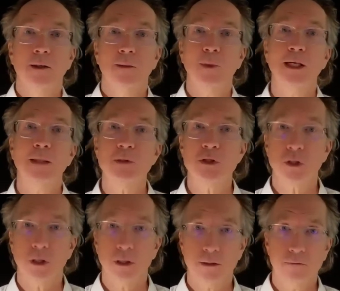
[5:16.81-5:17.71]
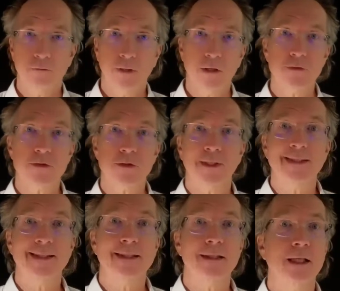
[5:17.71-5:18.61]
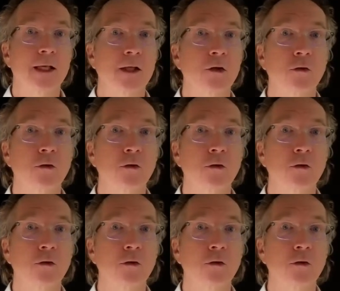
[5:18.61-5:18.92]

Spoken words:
My name is Jonathan Foust, and thank